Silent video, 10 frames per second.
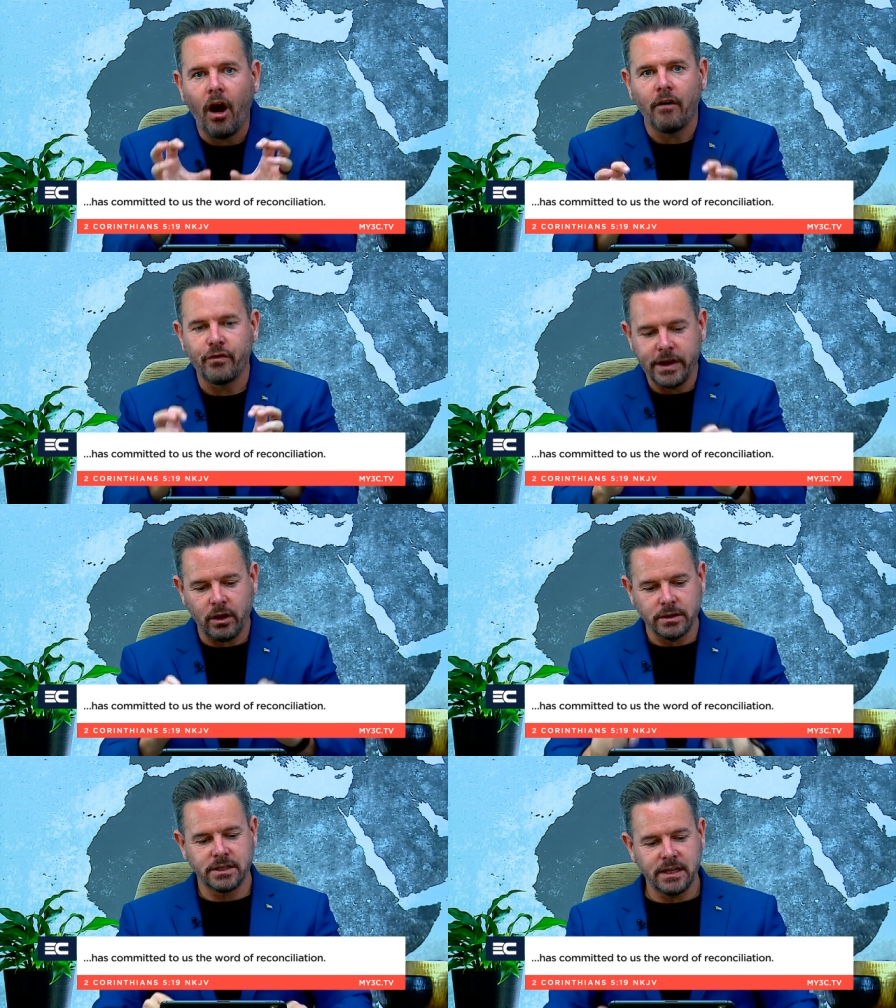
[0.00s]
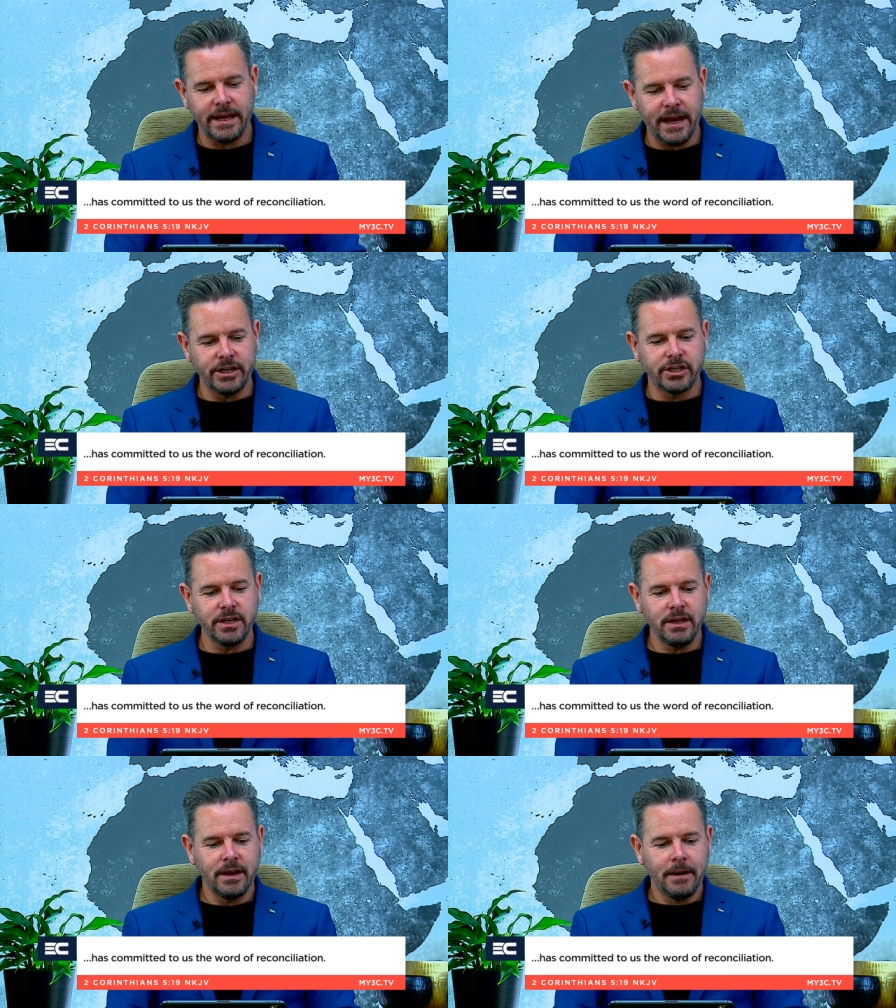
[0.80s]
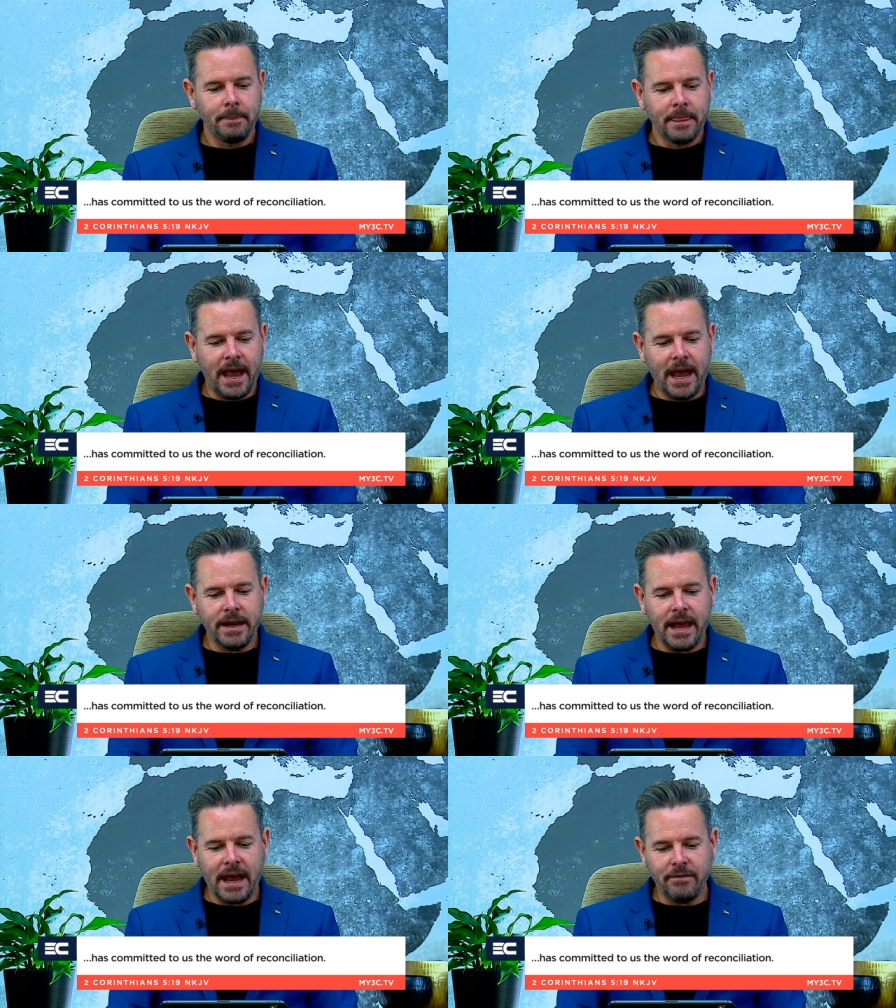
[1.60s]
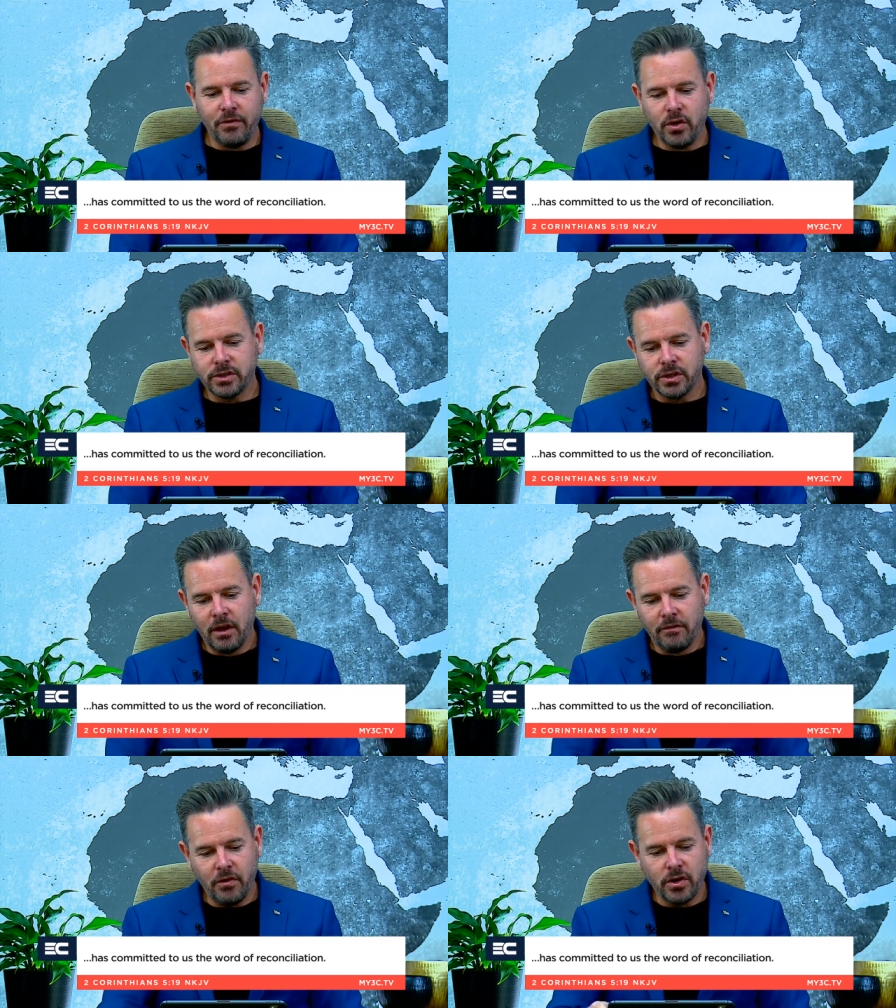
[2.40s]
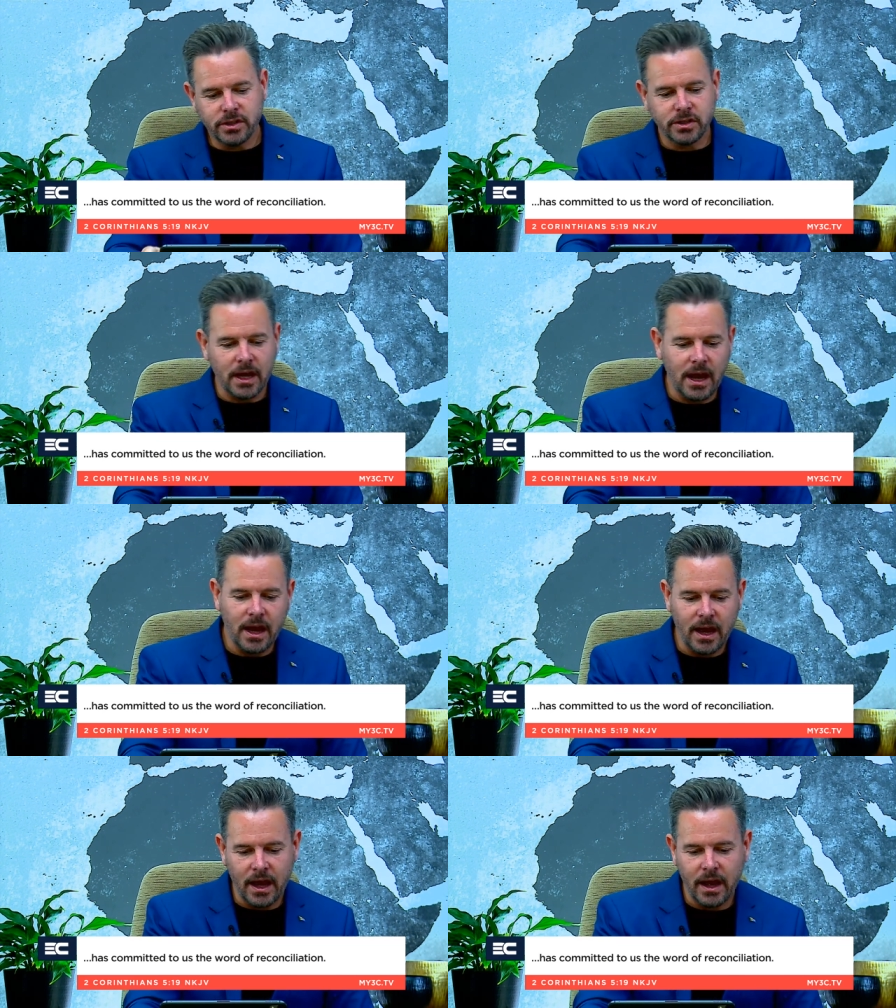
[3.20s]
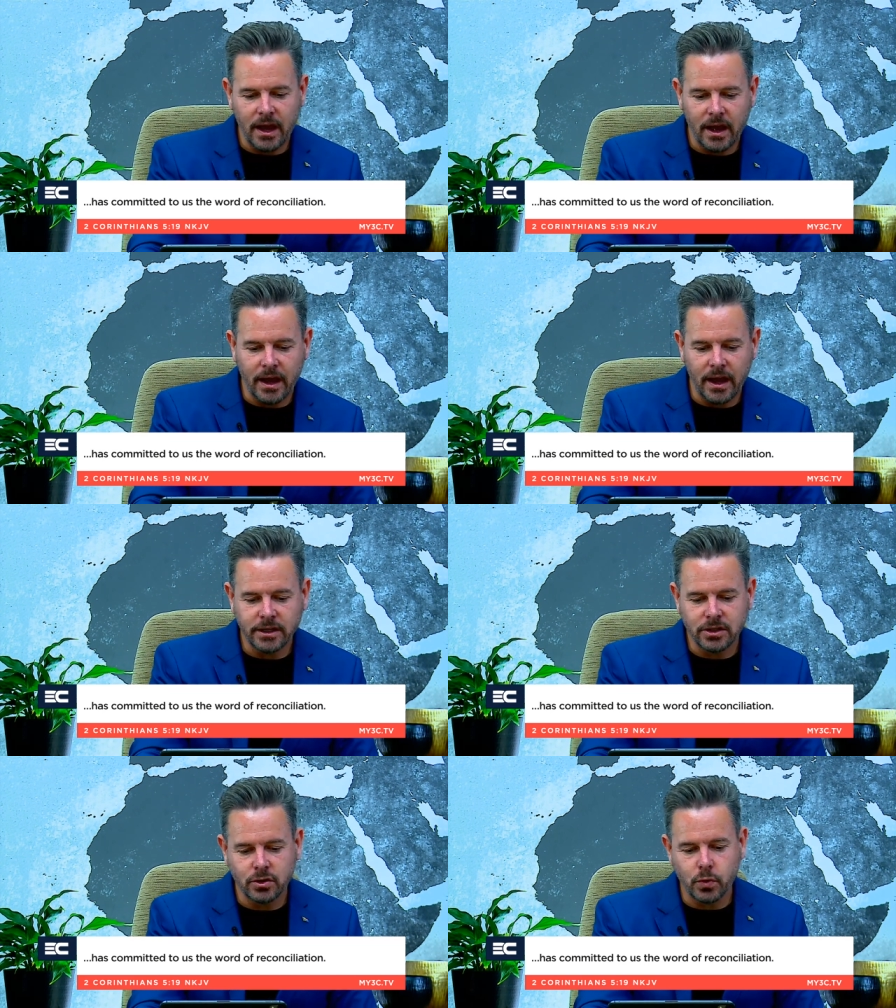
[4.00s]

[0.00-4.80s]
of reconciliation. And, and verse, verse uh, uh, uh,